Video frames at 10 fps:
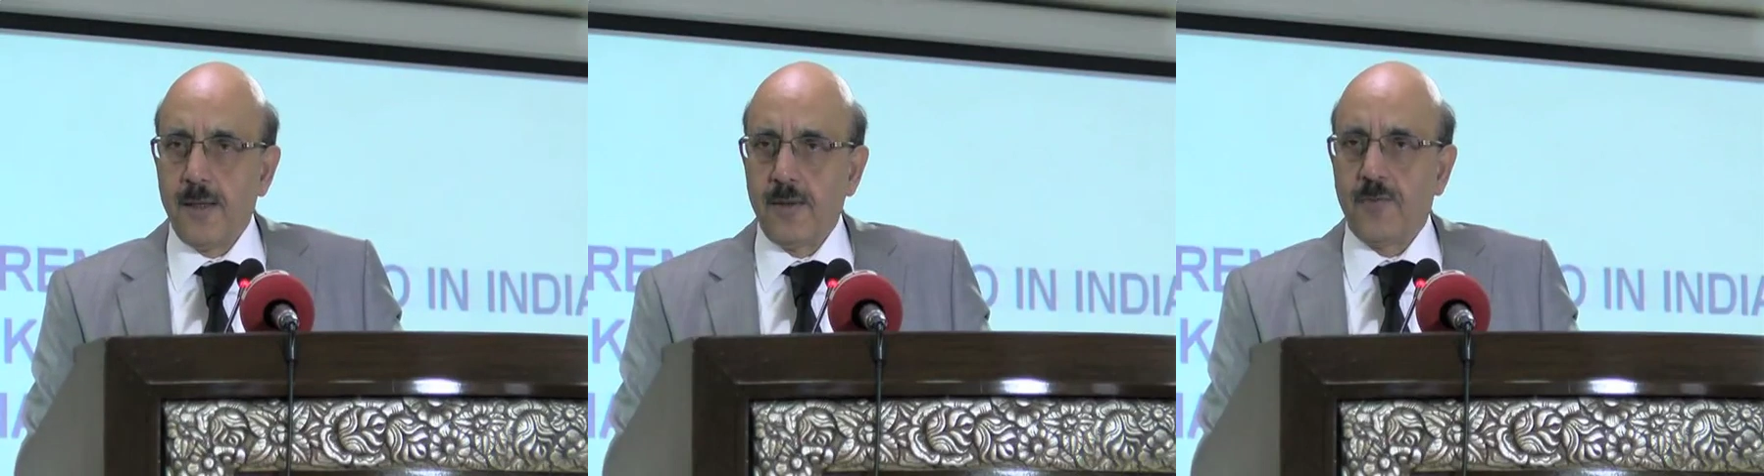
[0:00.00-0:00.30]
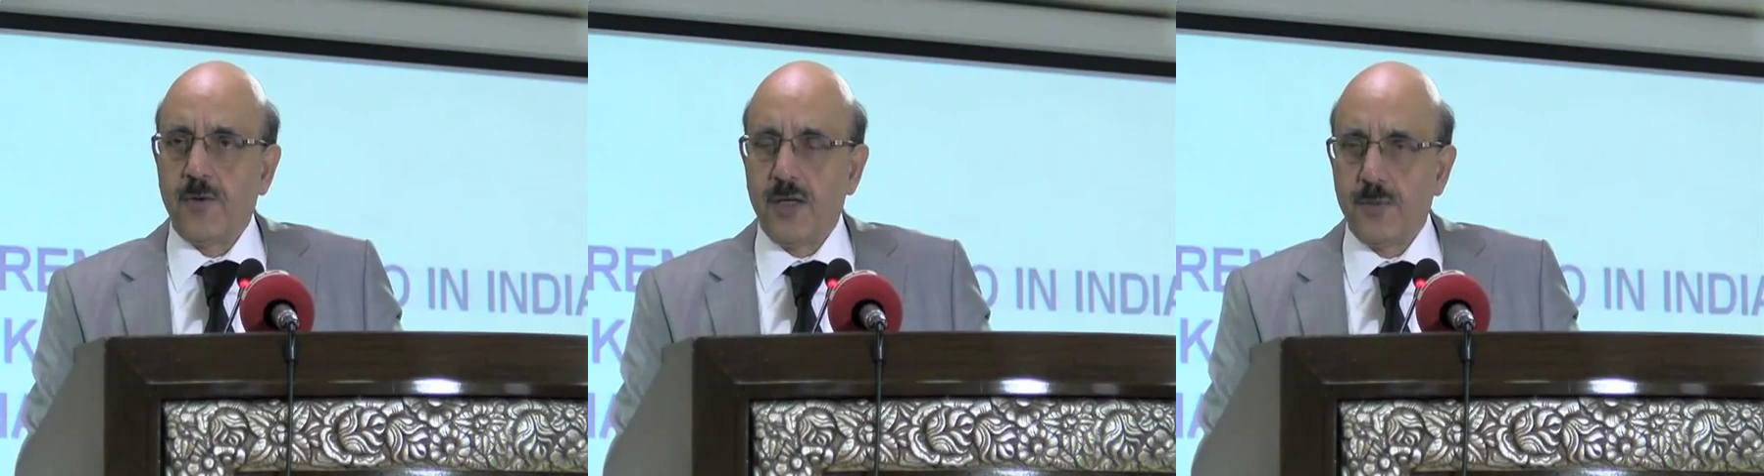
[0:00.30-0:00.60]
the
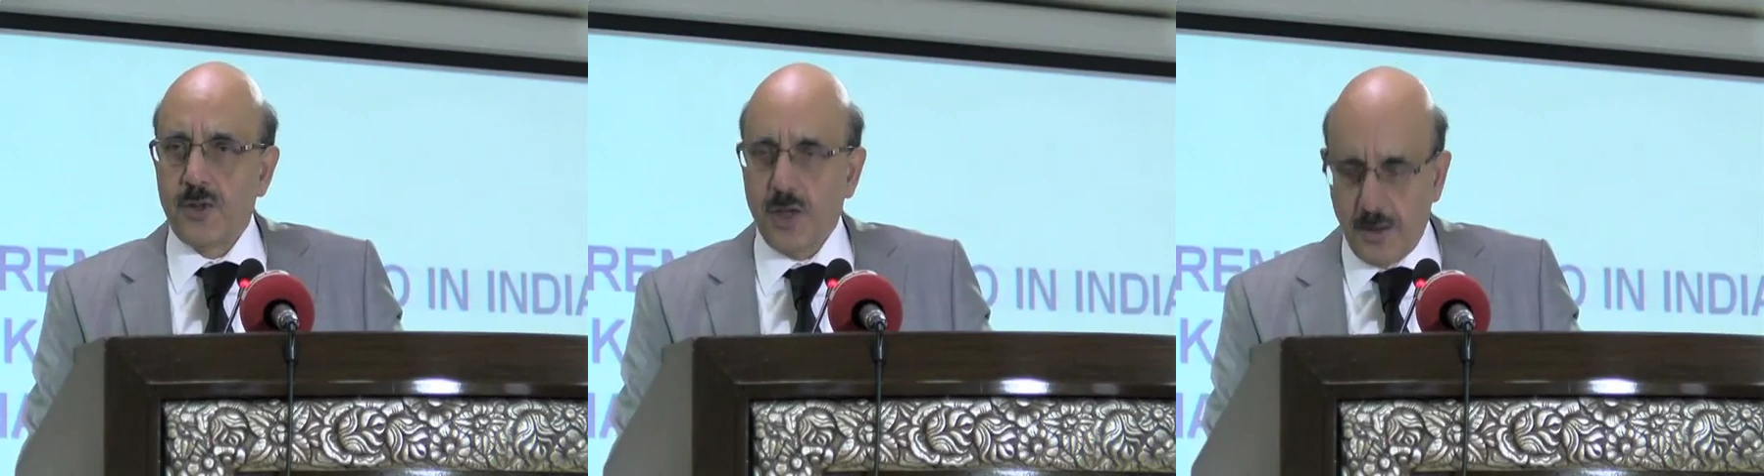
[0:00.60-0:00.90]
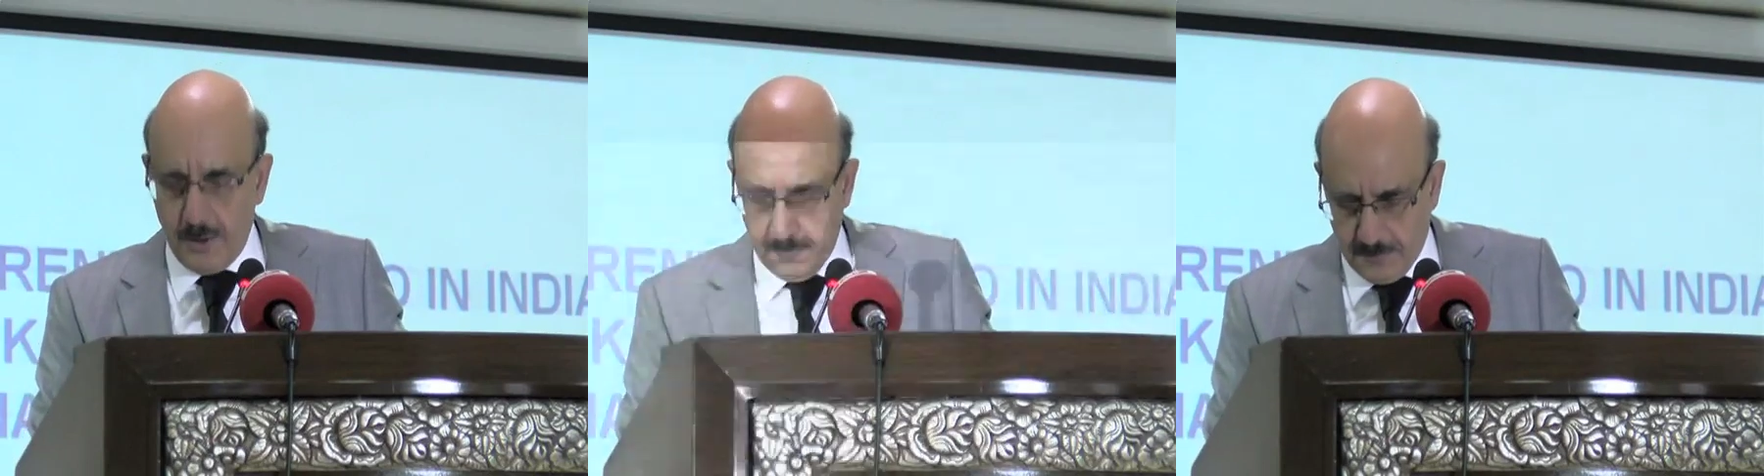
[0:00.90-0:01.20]
freedom
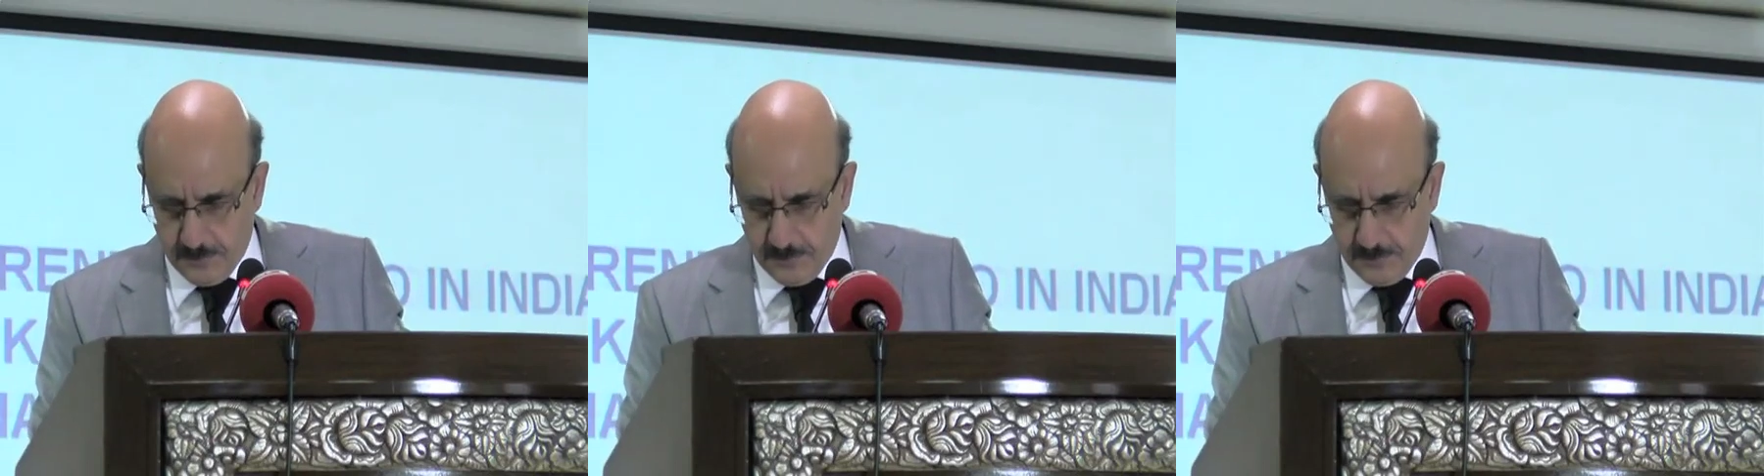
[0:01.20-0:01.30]
struggle.